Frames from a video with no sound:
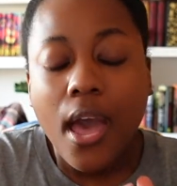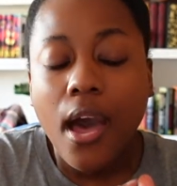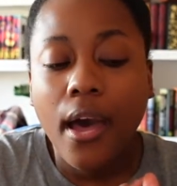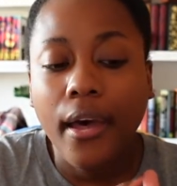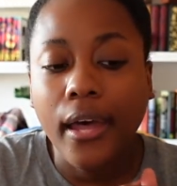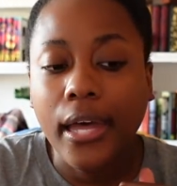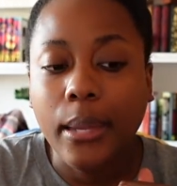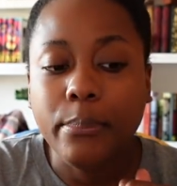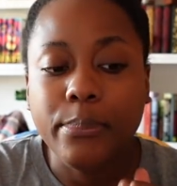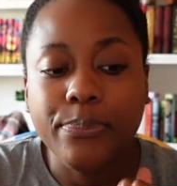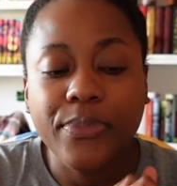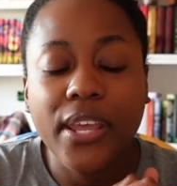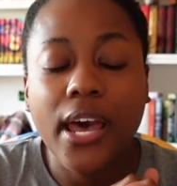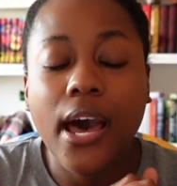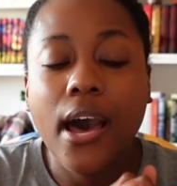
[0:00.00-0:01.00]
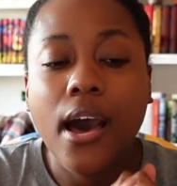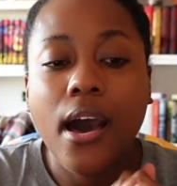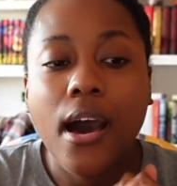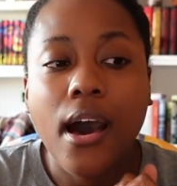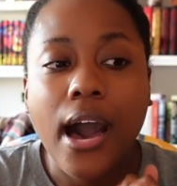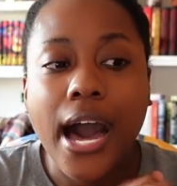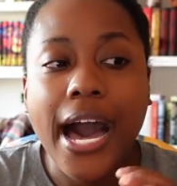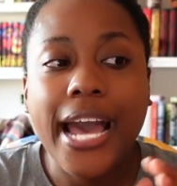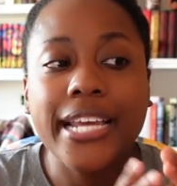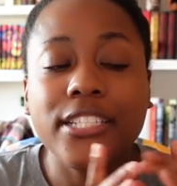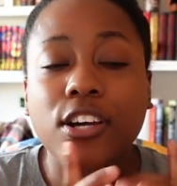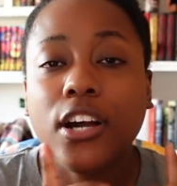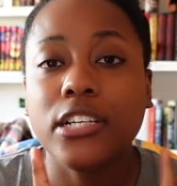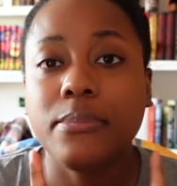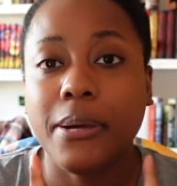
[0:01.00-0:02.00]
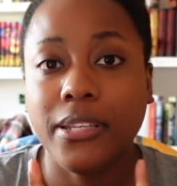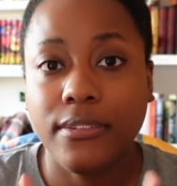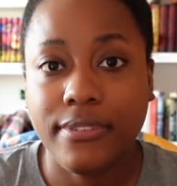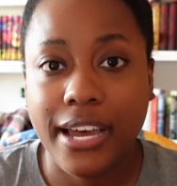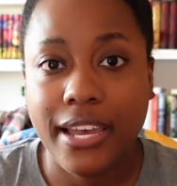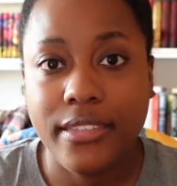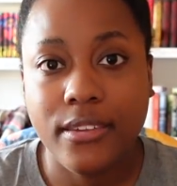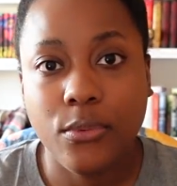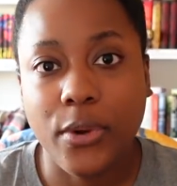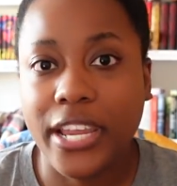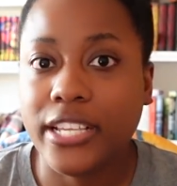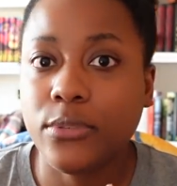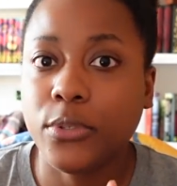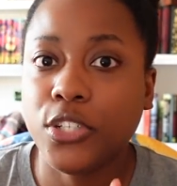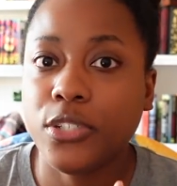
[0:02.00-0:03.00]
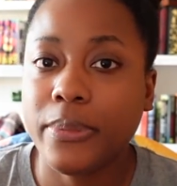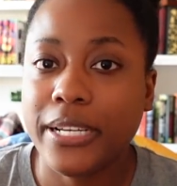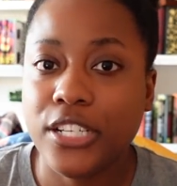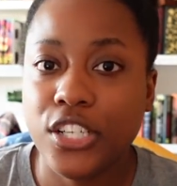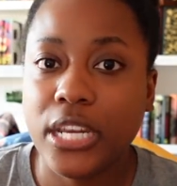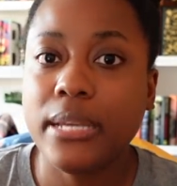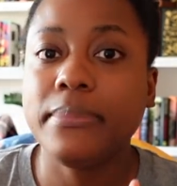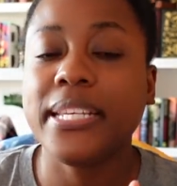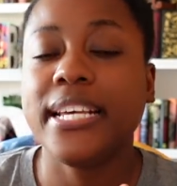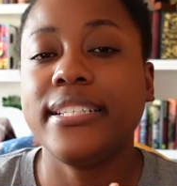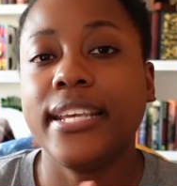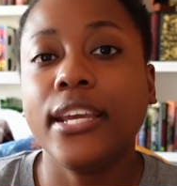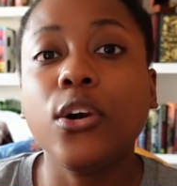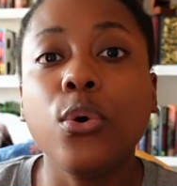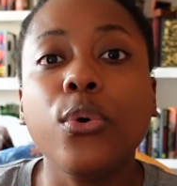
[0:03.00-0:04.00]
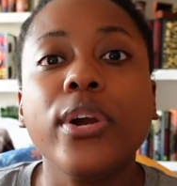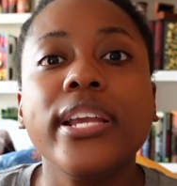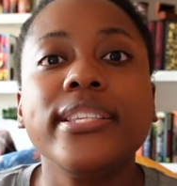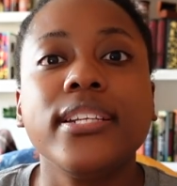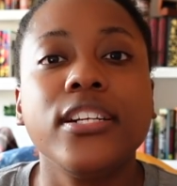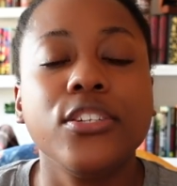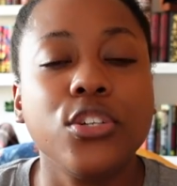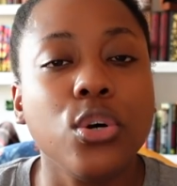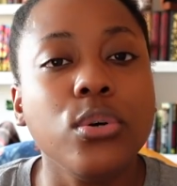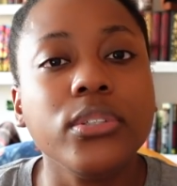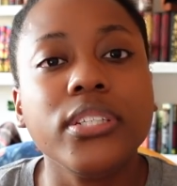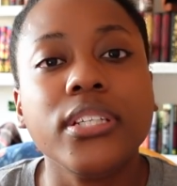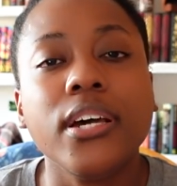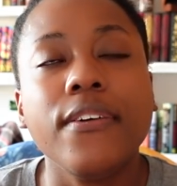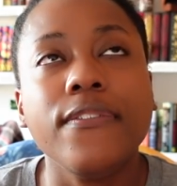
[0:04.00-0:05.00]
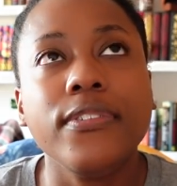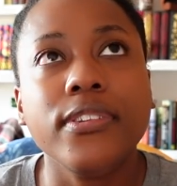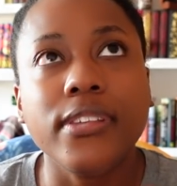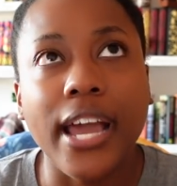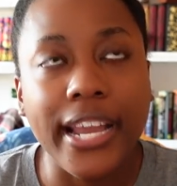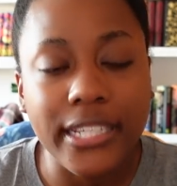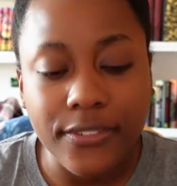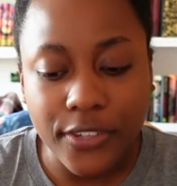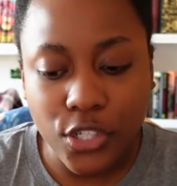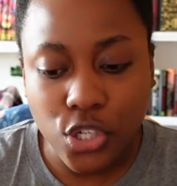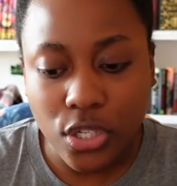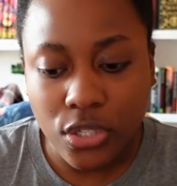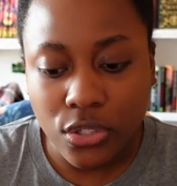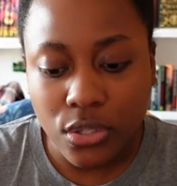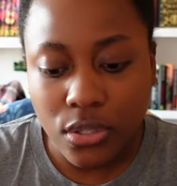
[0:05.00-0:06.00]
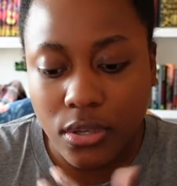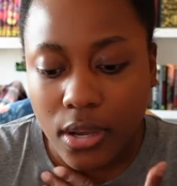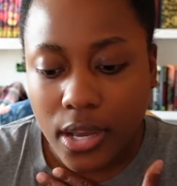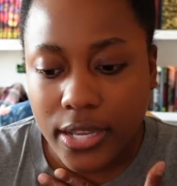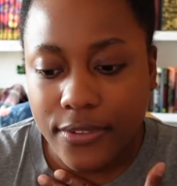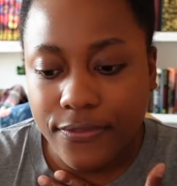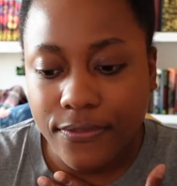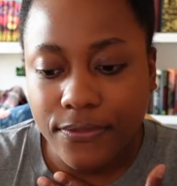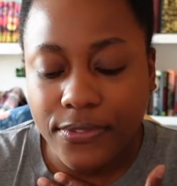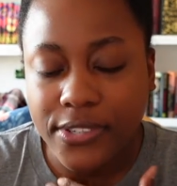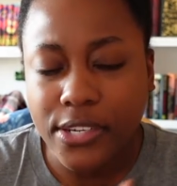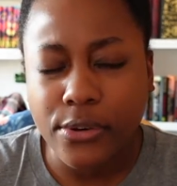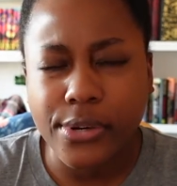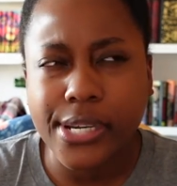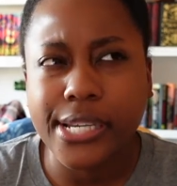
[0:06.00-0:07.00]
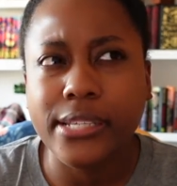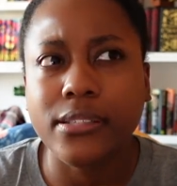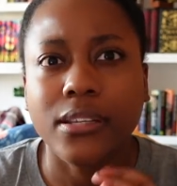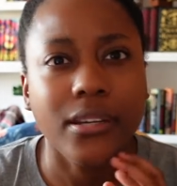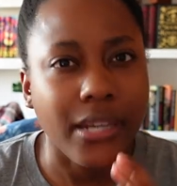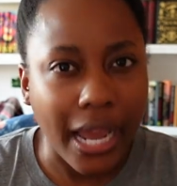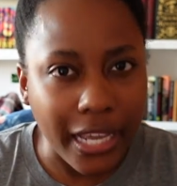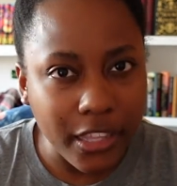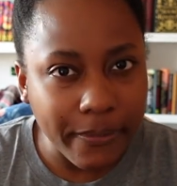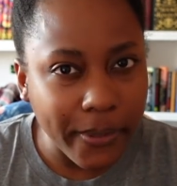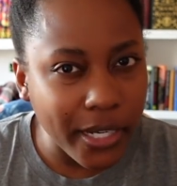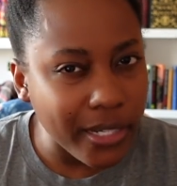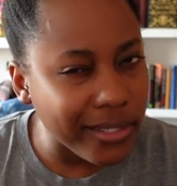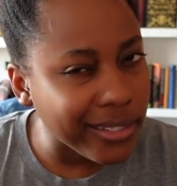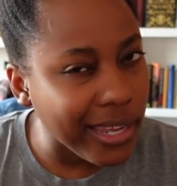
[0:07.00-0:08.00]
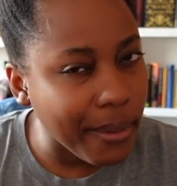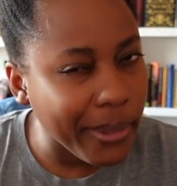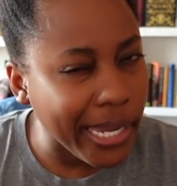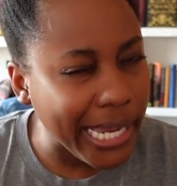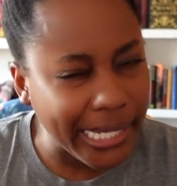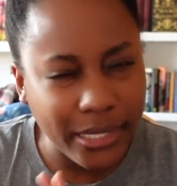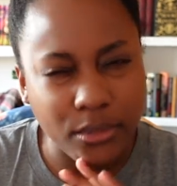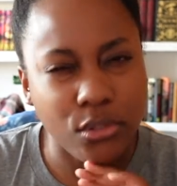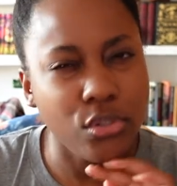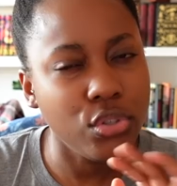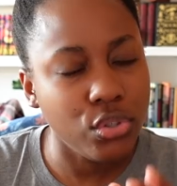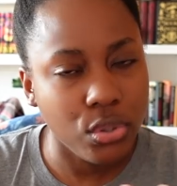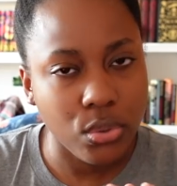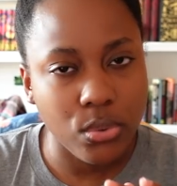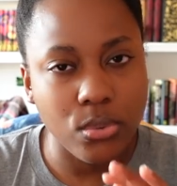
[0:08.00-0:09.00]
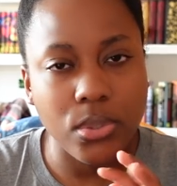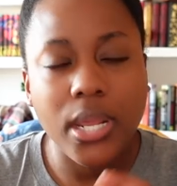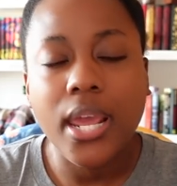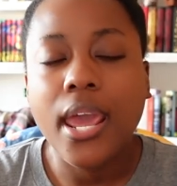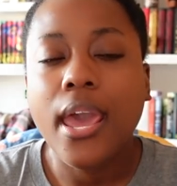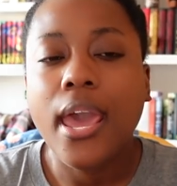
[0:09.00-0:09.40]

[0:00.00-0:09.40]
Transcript: I talked about Leviathan Wakes, which is by James S.A. Corey. It's an adult science fiction series. The ninth book is coming out soon,